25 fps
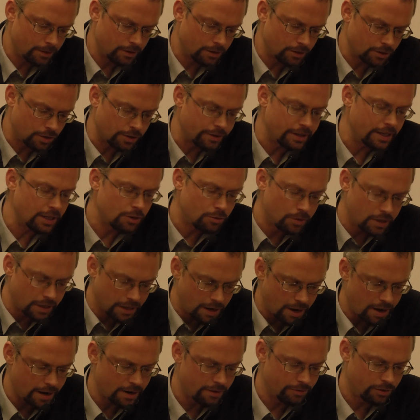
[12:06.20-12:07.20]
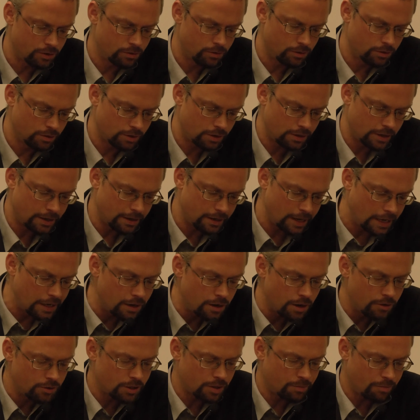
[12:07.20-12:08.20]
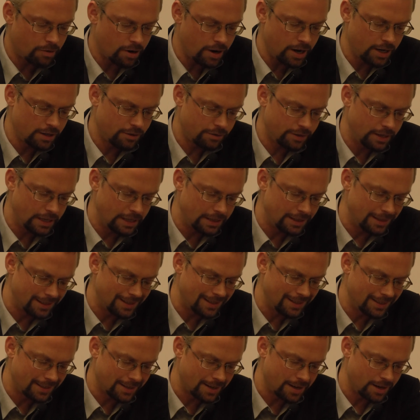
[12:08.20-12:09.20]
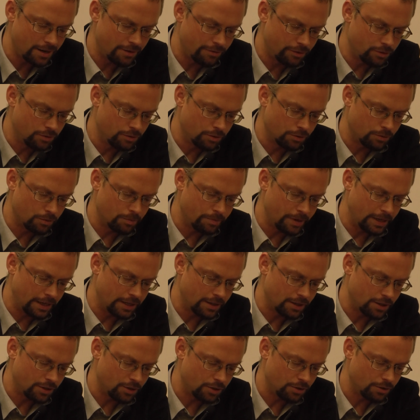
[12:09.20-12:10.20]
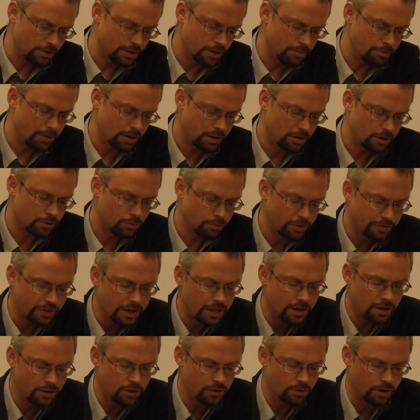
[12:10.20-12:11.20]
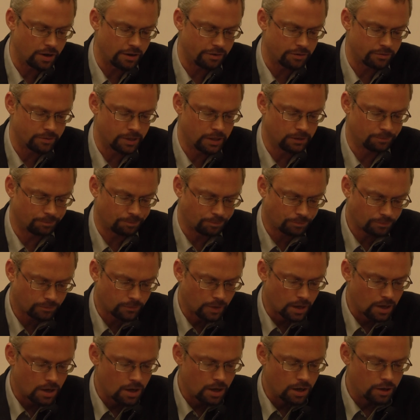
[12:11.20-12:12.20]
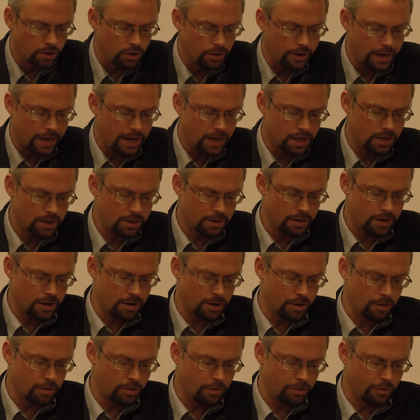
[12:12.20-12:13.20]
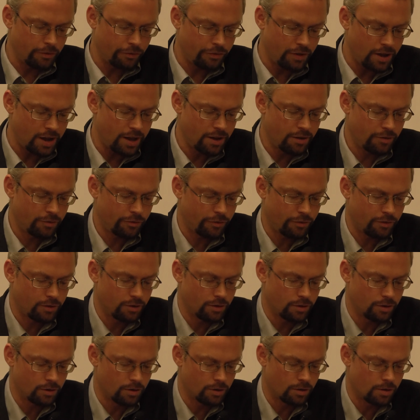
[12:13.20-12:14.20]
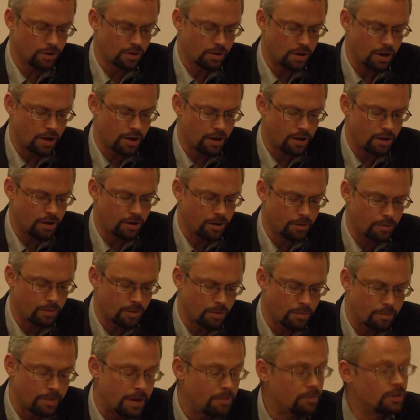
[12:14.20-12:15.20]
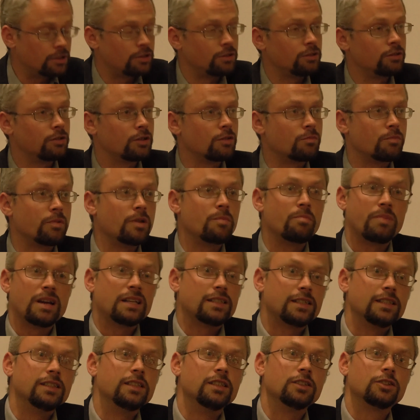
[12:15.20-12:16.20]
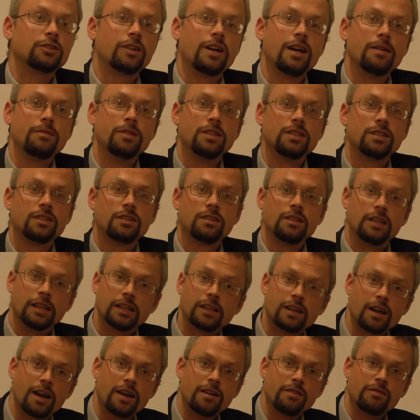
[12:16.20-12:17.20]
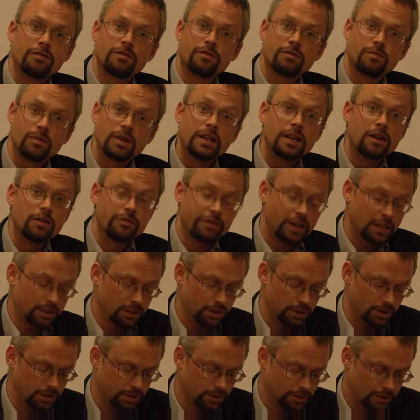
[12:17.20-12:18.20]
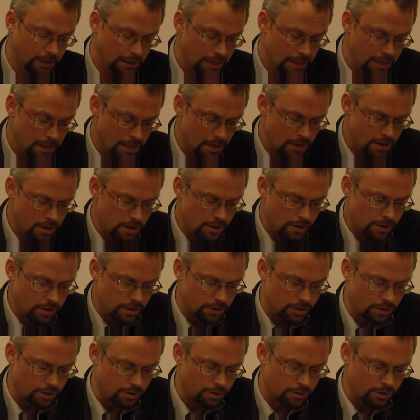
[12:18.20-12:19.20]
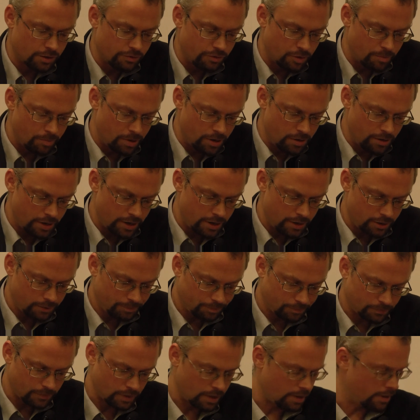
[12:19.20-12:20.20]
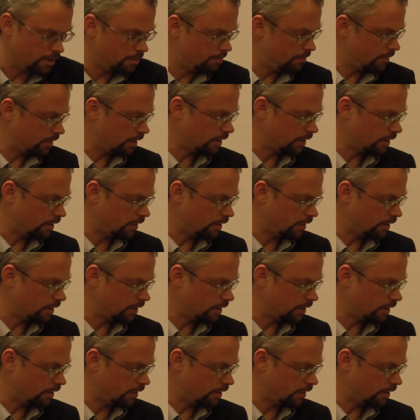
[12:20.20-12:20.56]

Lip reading: So these were the kind of laws. No surprise really that these kind of laws were being instituted, because within the new government you had 5 members who could be basically described as kind of neo-fascist. So Svoboda, I